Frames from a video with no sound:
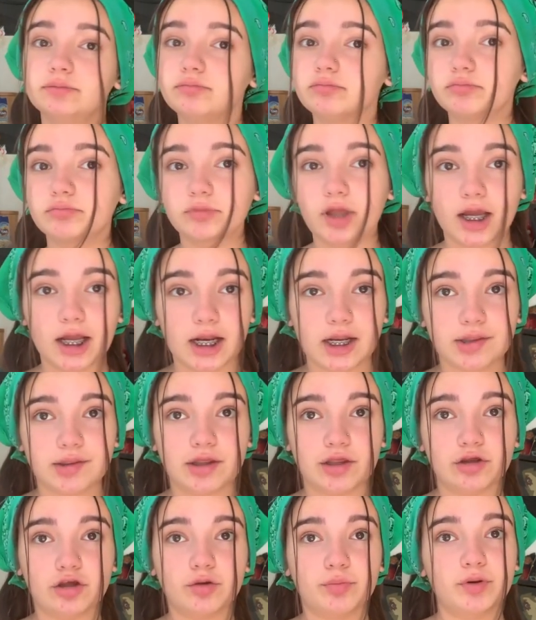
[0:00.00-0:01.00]
That kind of
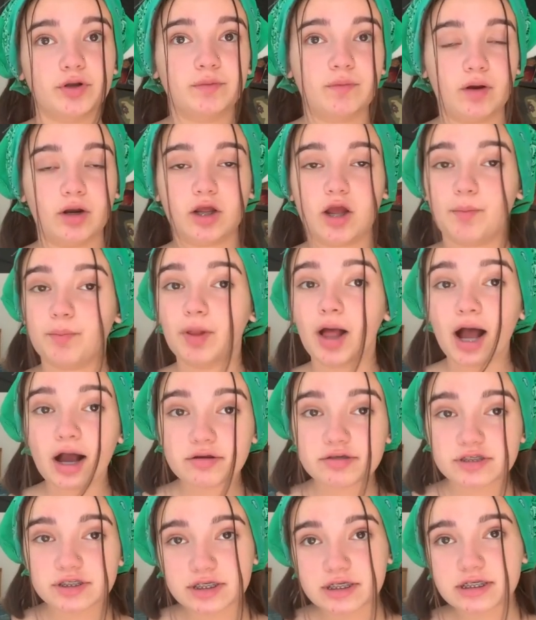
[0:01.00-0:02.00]
thing. You could put them on a couple
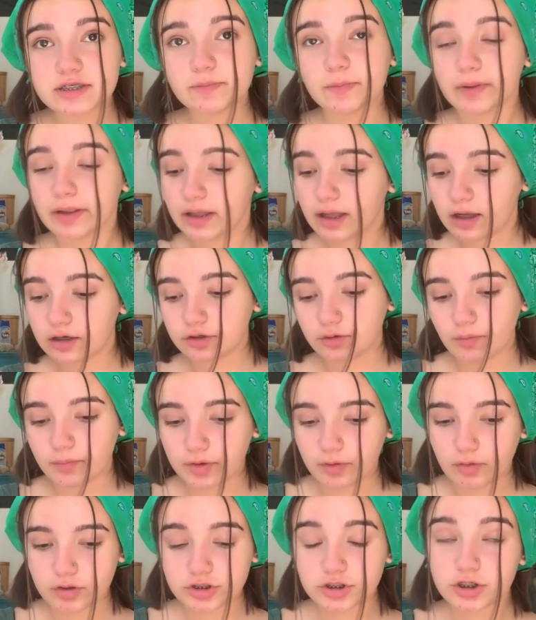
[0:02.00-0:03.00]
houses. Be like, do you want me
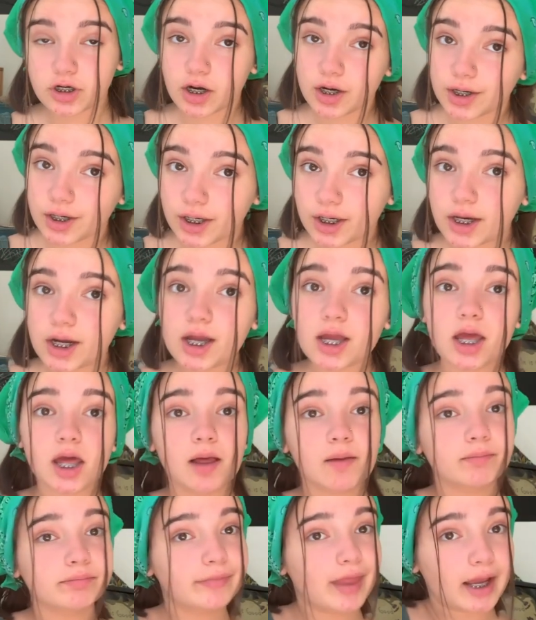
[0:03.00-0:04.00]
to wash your car?
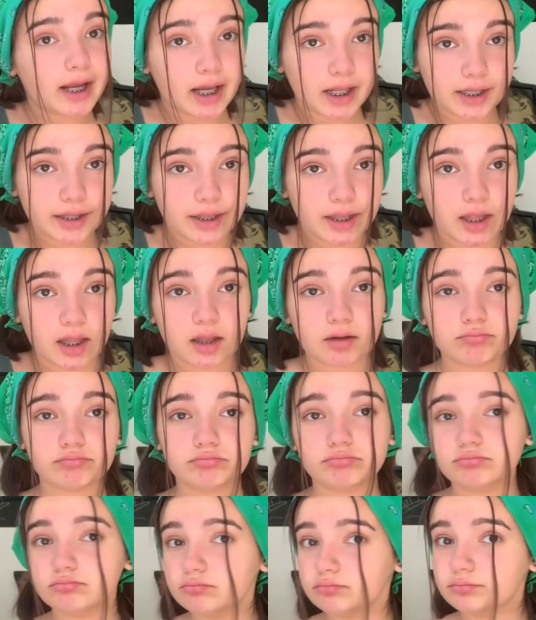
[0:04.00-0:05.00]
that kind of
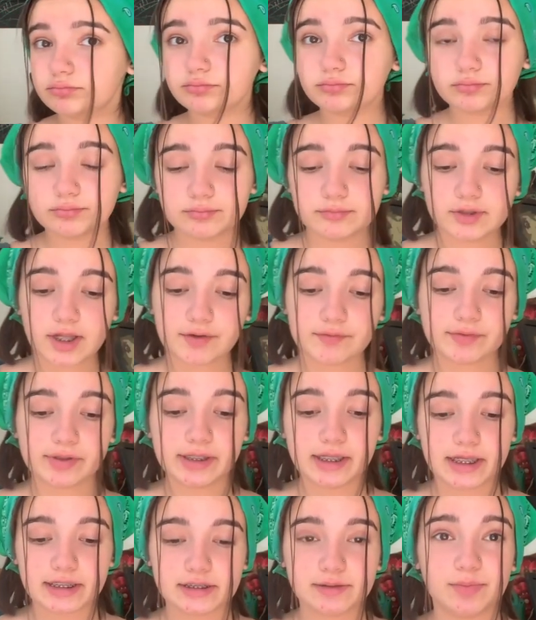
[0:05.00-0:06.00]
thing.
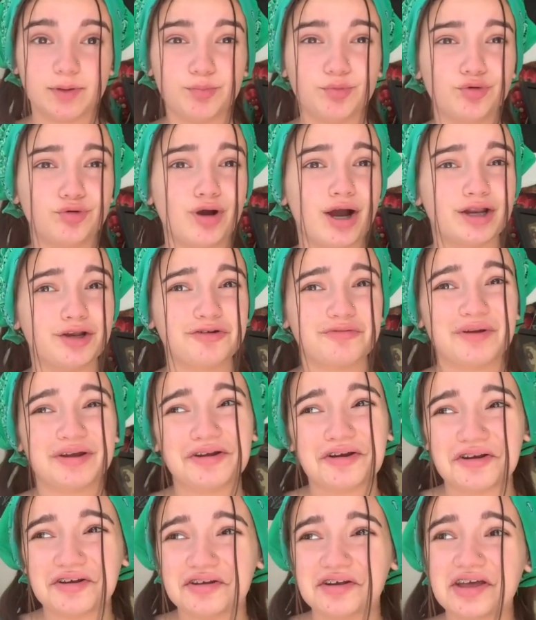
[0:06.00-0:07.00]
Definitely get to people. I know my
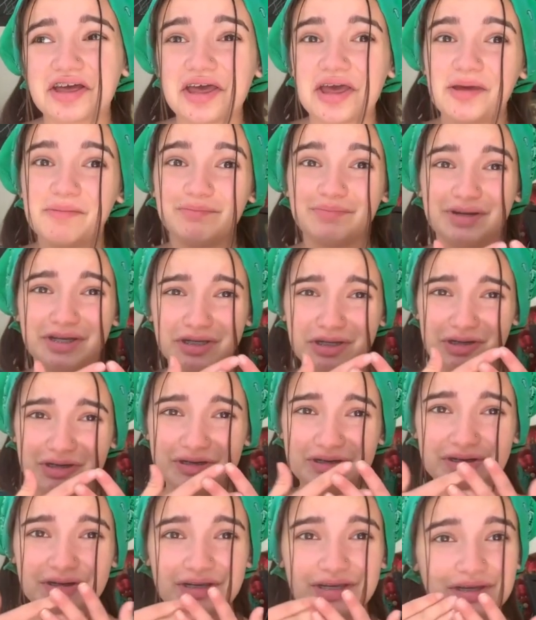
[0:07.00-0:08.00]
car, my
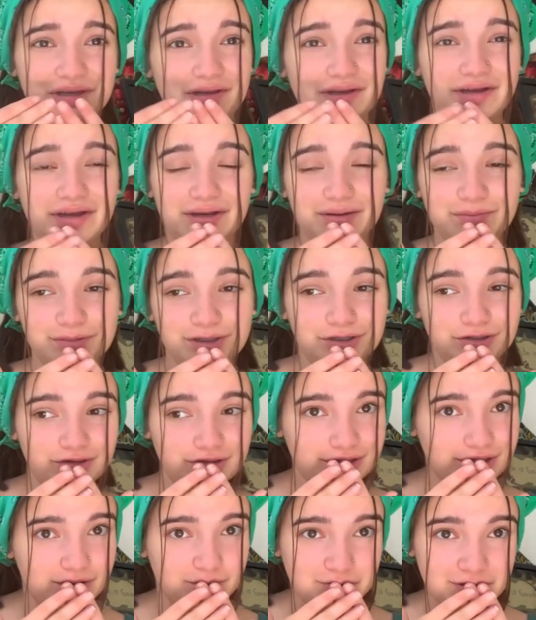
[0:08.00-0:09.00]
car gonna be
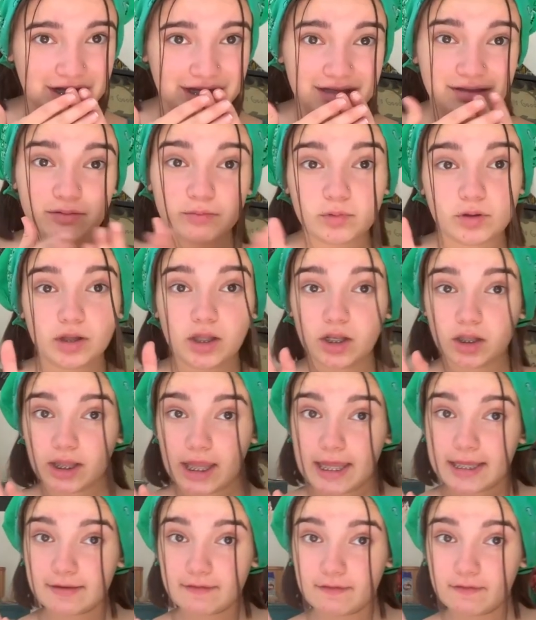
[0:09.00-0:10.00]
dirty when I get a
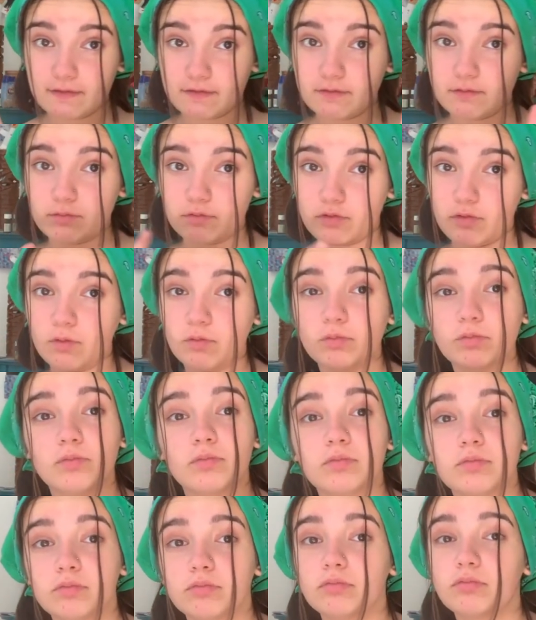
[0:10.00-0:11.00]
license. So
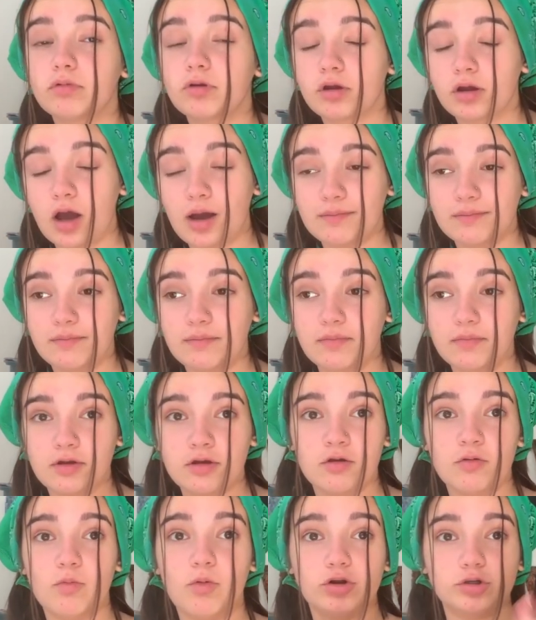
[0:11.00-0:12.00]
come
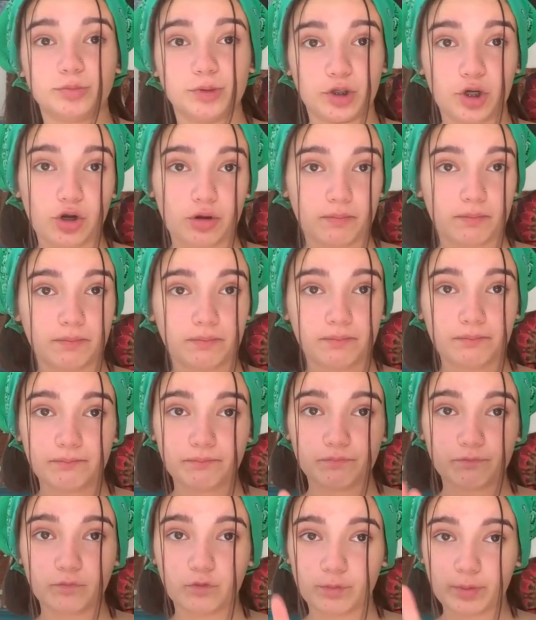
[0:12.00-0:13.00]
wash my car
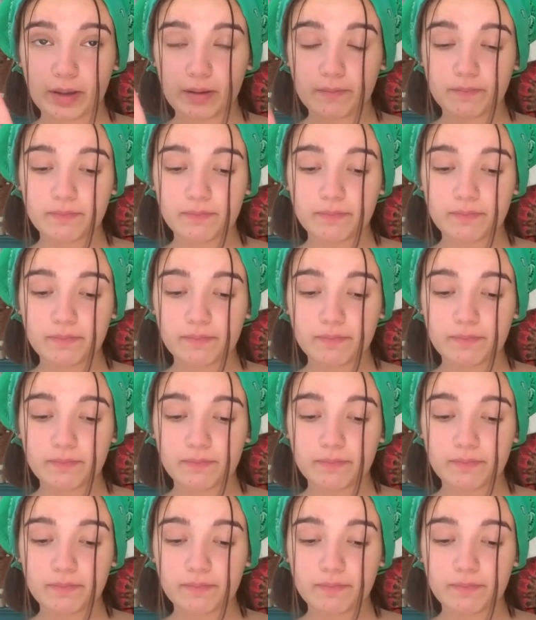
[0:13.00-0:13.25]
for me.